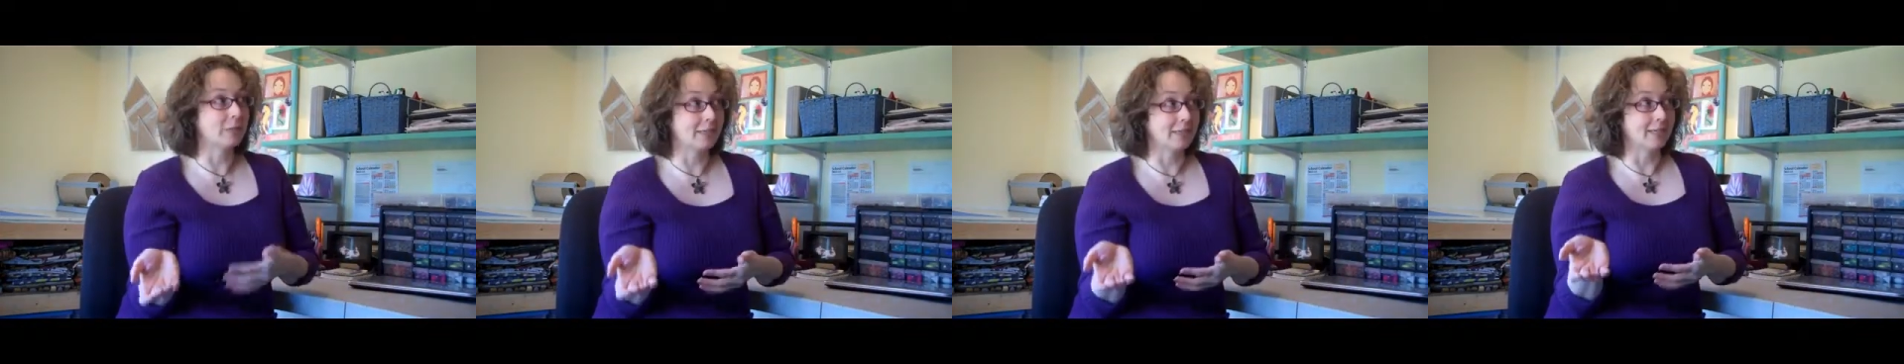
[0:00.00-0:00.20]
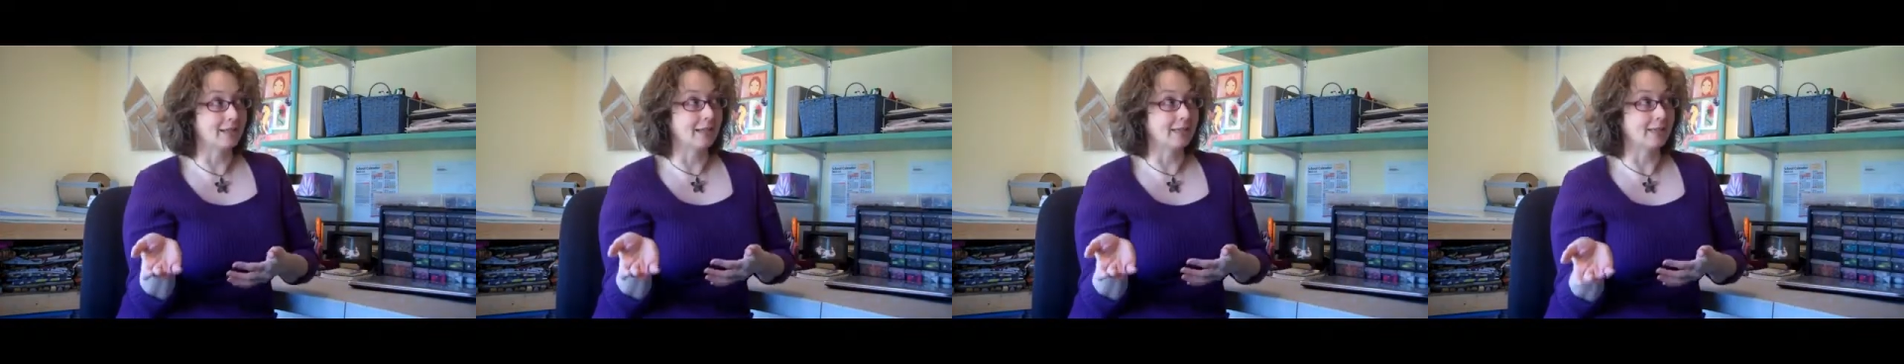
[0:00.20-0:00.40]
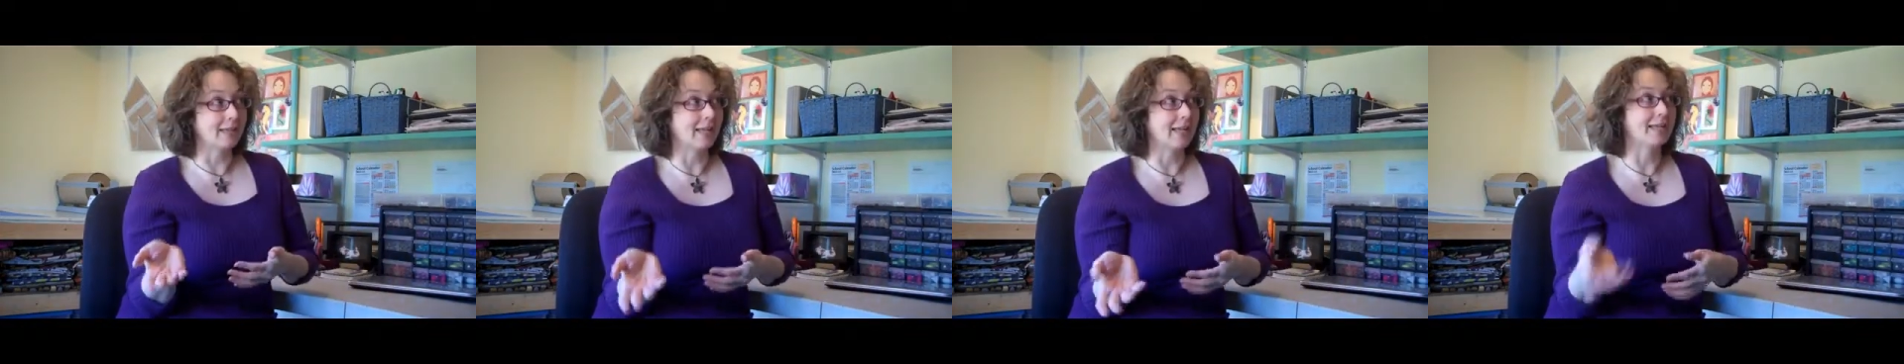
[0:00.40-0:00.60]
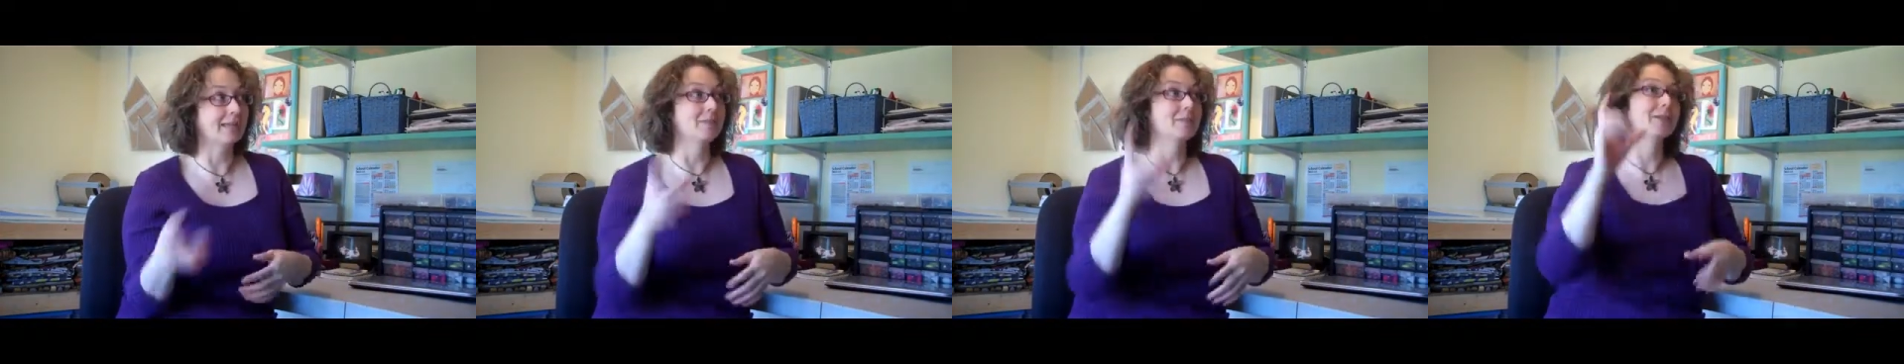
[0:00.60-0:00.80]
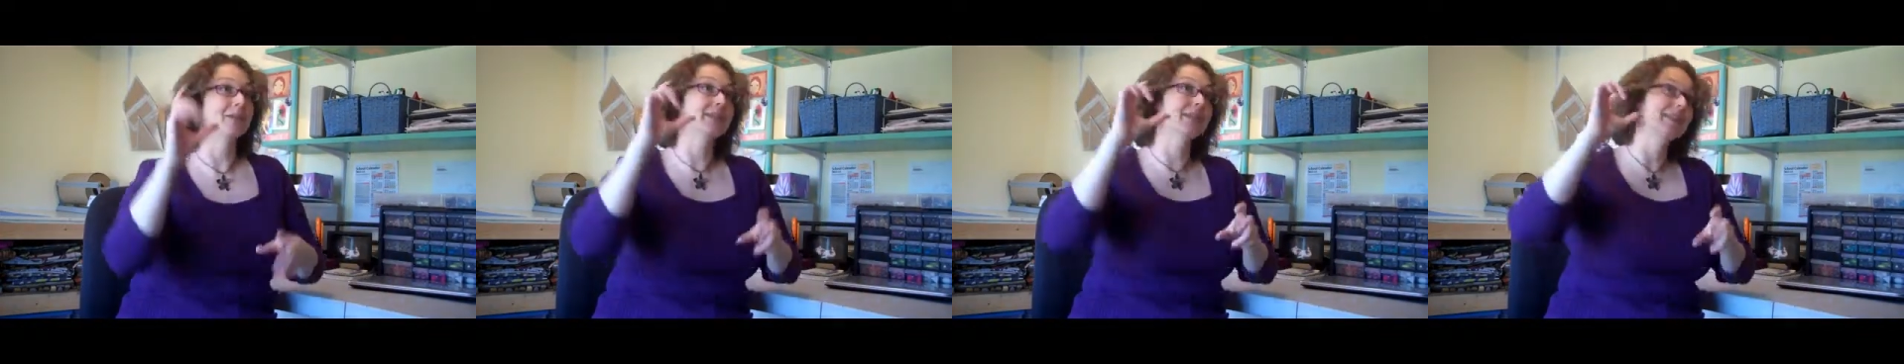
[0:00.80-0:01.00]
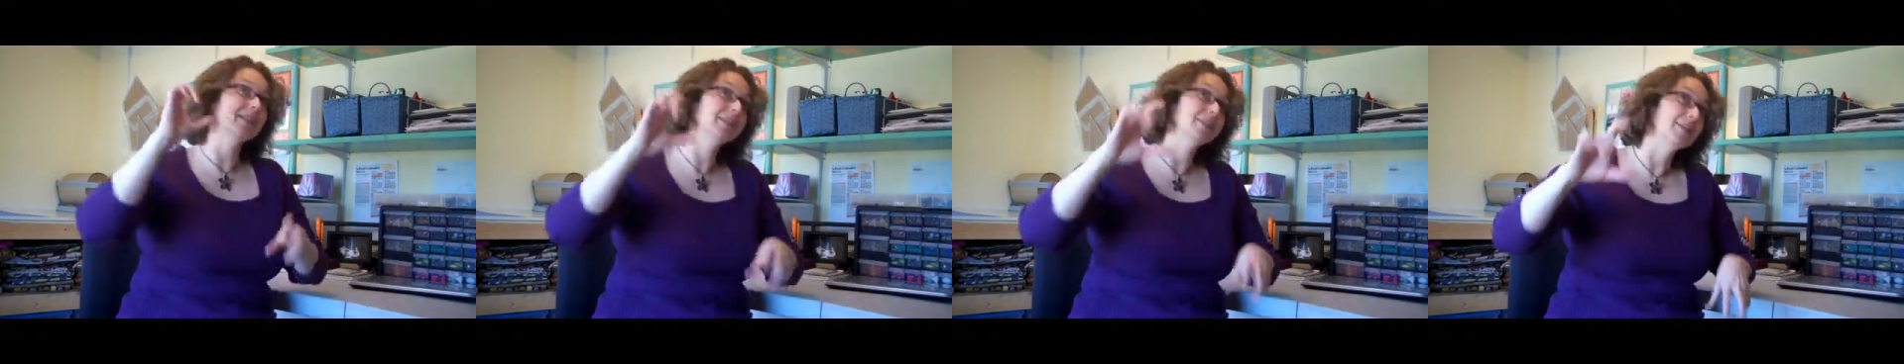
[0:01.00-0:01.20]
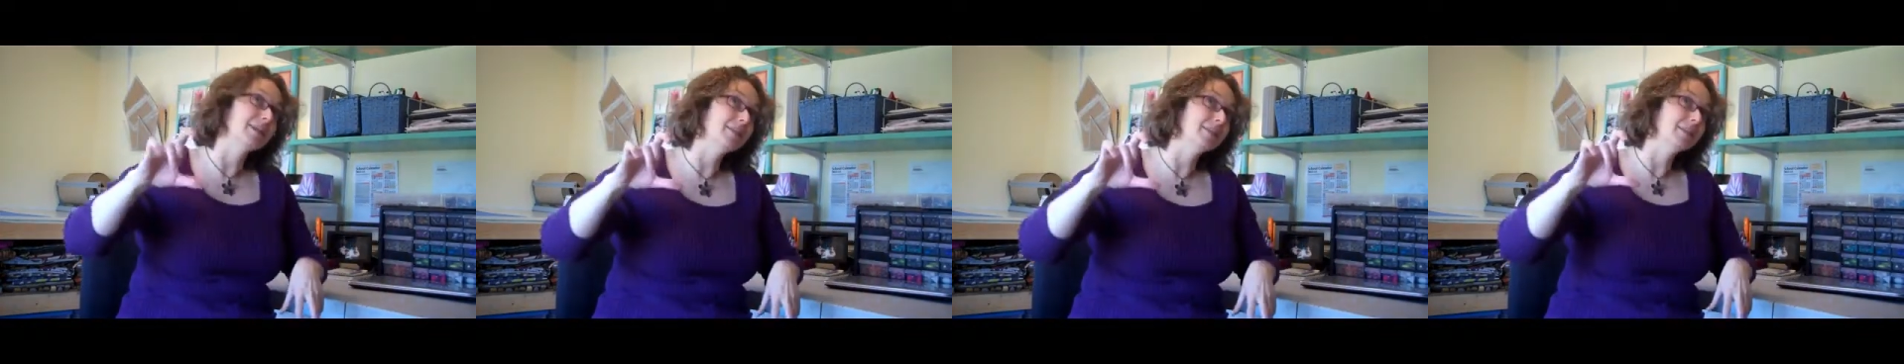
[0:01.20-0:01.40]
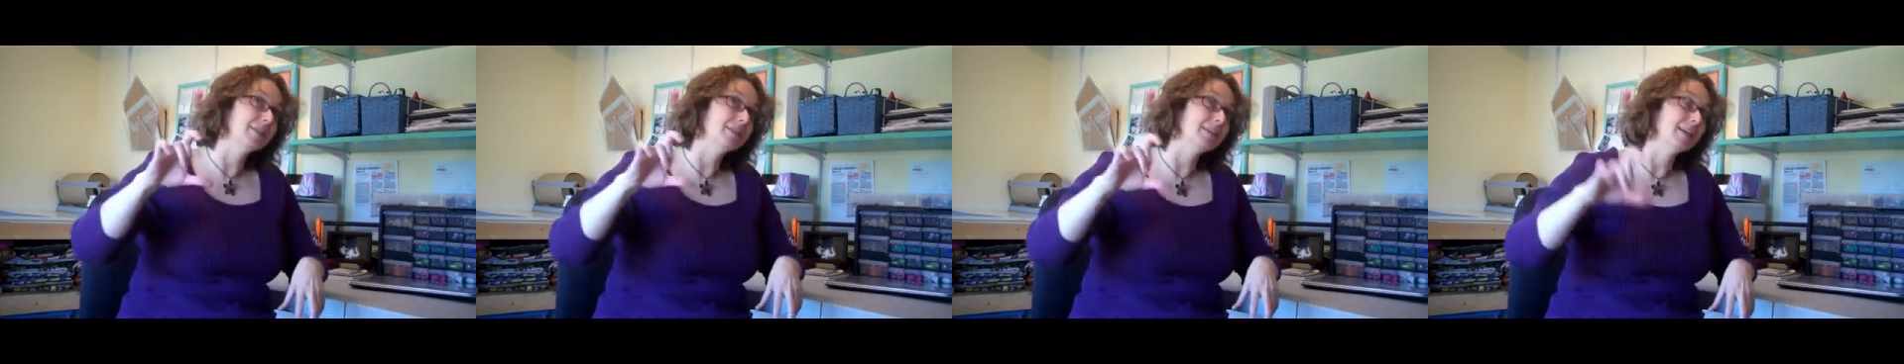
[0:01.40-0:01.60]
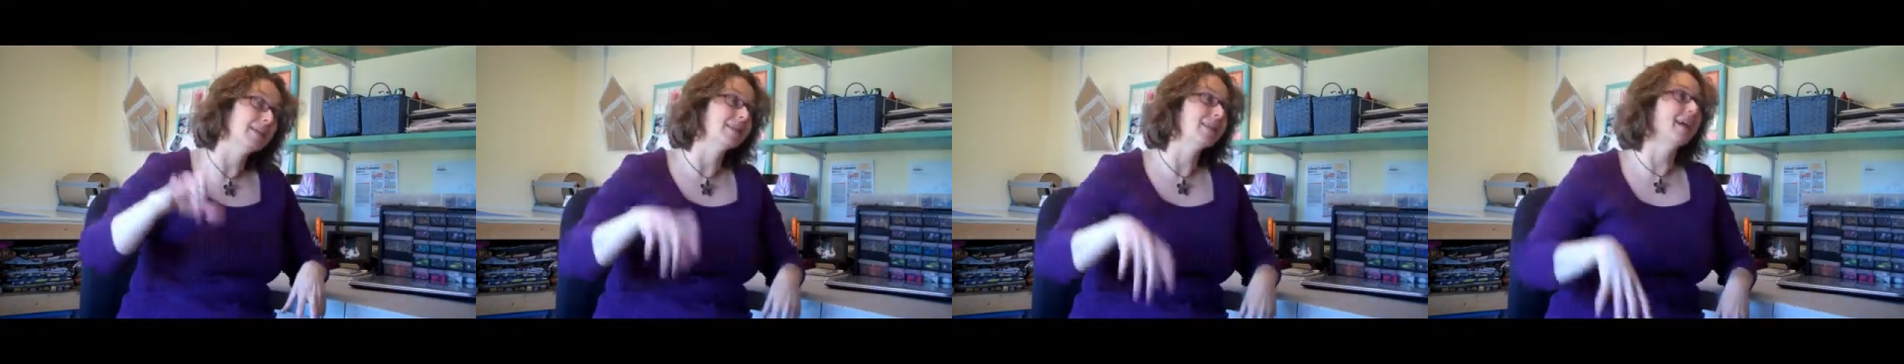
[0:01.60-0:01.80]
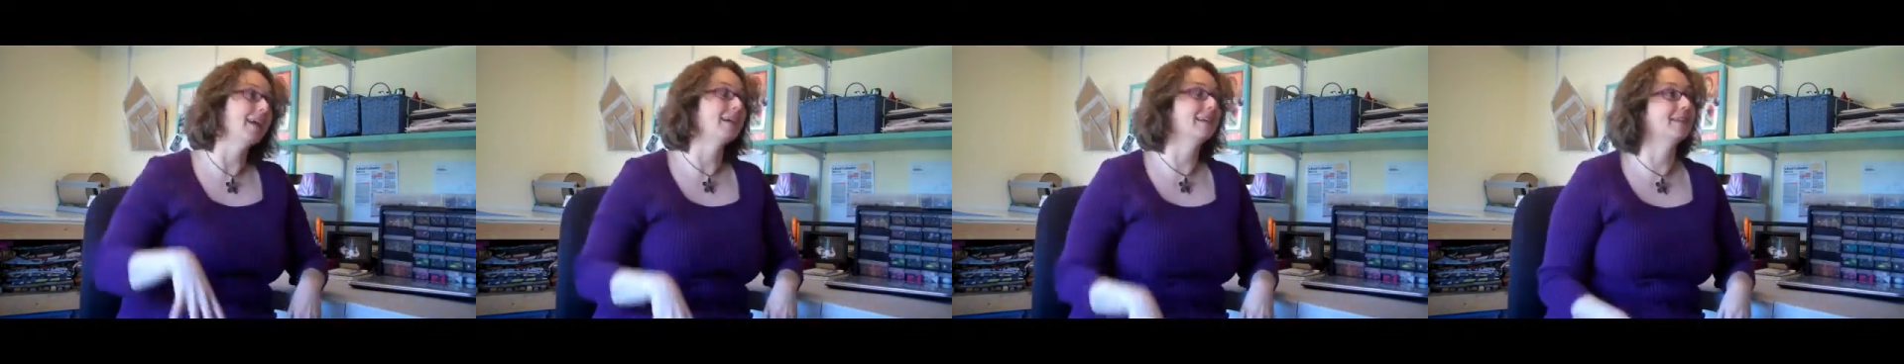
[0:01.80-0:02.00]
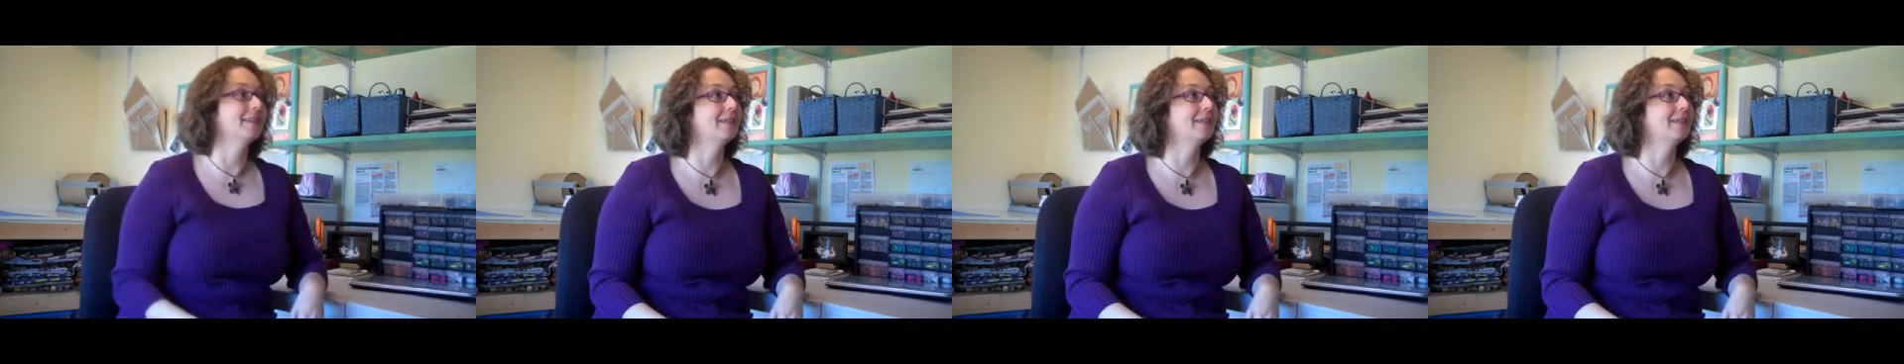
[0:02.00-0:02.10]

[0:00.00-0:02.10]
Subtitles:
it online and put a description online,